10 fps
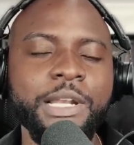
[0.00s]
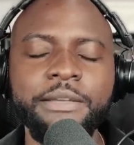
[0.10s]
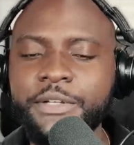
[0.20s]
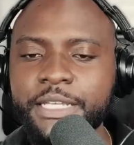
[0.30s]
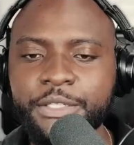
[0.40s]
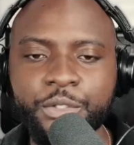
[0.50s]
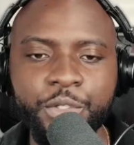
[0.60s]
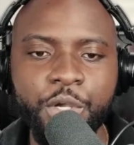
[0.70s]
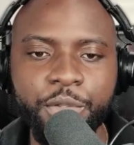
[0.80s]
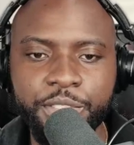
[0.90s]
Whatever it
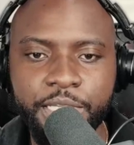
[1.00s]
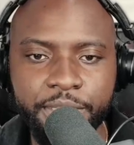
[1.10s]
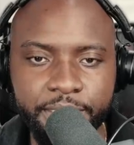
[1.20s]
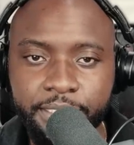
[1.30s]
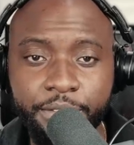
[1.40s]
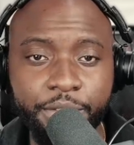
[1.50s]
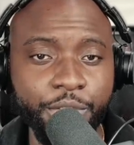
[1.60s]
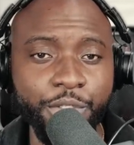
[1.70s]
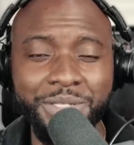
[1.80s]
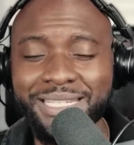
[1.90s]
is, you know there's nothing
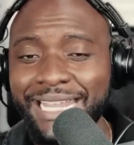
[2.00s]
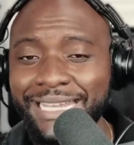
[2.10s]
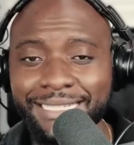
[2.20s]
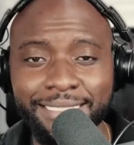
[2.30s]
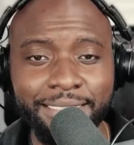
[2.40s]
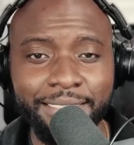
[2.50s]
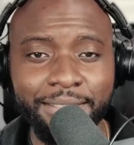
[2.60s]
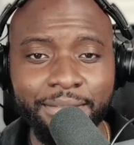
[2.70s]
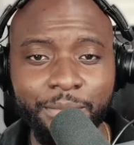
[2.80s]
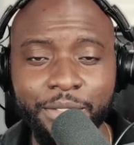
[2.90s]
serious. You're just dating.
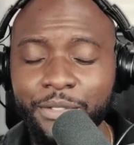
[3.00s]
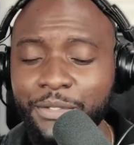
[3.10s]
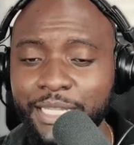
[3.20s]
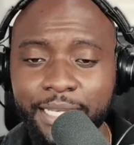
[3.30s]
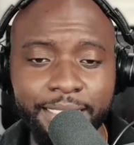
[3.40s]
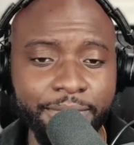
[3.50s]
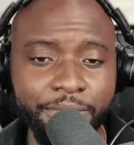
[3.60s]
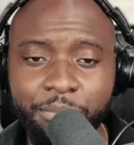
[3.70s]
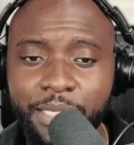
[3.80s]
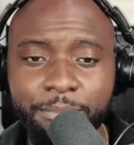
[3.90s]
Whether you're dating
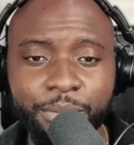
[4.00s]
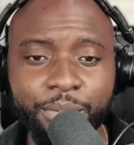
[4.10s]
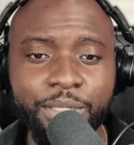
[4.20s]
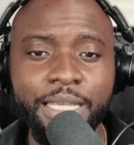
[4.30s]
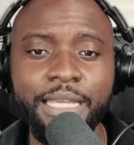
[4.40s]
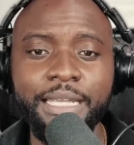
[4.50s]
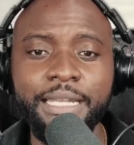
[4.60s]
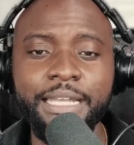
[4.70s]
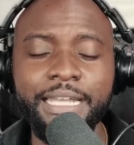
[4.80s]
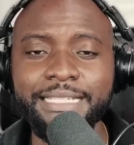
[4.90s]
different people,
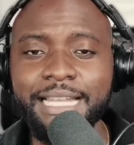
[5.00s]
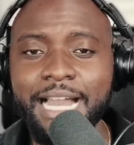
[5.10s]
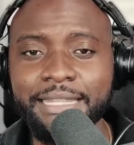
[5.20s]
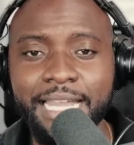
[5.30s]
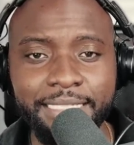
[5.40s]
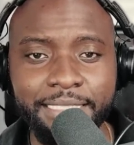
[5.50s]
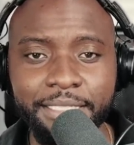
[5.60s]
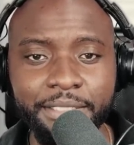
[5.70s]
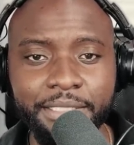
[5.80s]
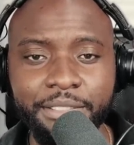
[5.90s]
it's not that
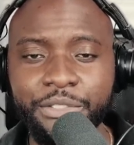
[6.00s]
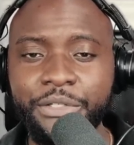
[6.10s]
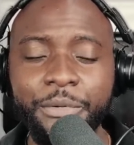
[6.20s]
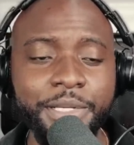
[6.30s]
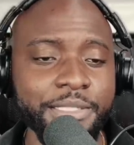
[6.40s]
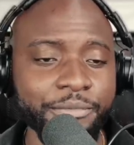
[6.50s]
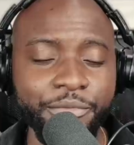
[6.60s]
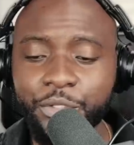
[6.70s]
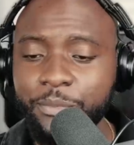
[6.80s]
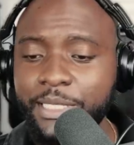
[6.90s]
serious. There's no
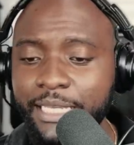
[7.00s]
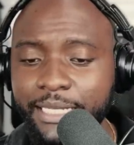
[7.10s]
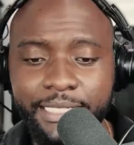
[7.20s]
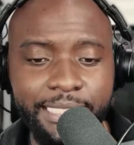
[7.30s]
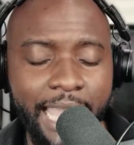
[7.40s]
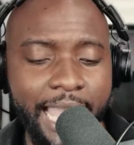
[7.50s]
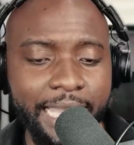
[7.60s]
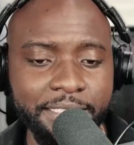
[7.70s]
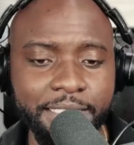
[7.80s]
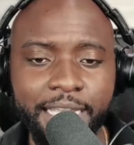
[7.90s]
reason for you to be getting
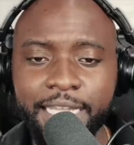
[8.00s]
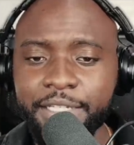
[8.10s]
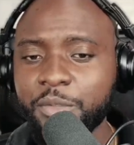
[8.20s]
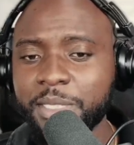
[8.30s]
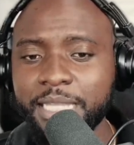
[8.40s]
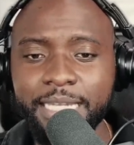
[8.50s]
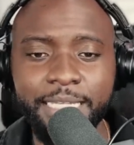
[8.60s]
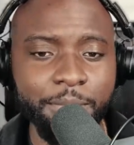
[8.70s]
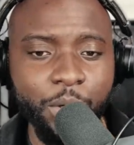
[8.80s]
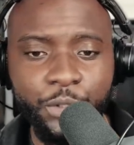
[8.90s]
attached, to be
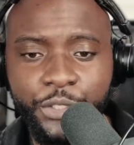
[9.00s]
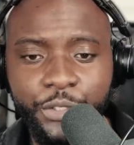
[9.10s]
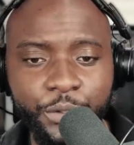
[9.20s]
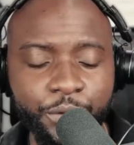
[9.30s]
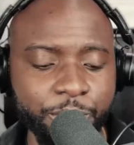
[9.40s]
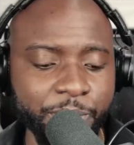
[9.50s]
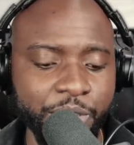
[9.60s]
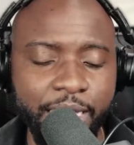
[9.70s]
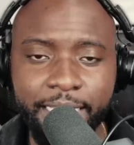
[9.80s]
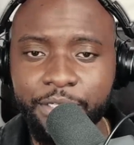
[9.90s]
getting emotional,
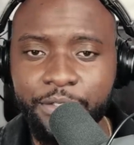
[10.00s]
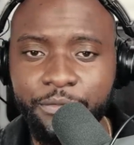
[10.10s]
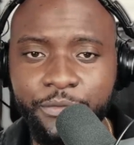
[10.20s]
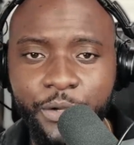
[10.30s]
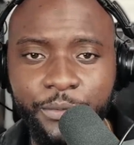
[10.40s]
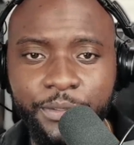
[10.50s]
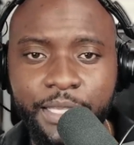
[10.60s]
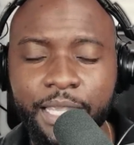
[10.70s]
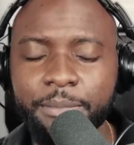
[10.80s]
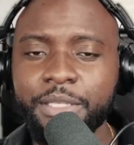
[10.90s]
to be checking her
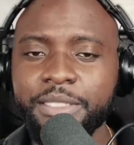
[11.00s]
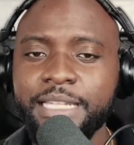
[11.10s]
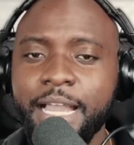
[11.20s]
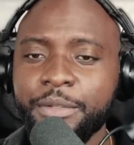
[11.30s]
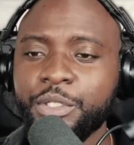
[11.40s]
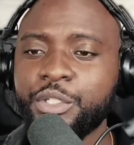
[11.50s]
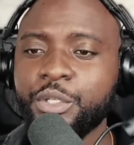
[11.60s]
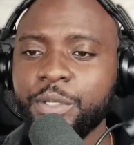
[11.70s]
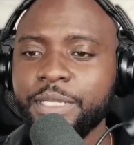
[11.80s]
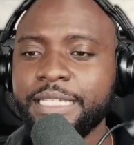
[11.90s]
phone, because now you're
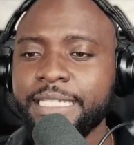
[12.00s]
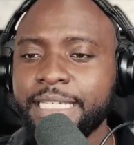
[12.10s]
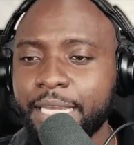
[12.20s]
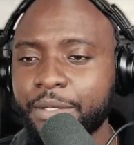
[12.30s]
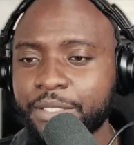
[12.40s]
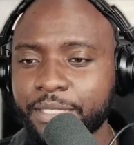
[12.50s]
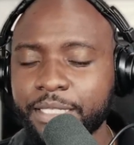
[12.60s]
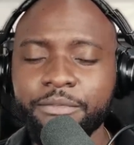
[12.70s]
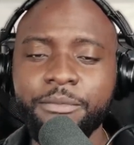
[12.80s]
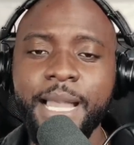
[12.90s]
showing
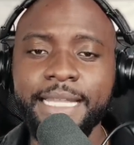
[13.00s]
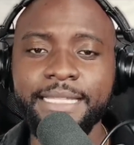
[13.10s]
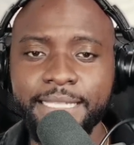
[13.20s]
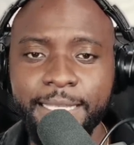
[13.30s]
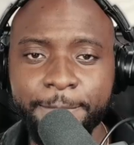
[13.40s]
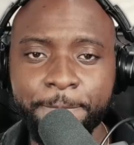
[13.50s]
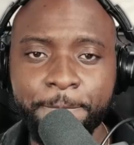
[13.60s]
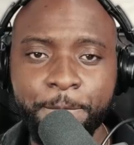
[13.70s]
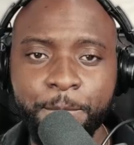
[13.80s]
scarcity of mindset.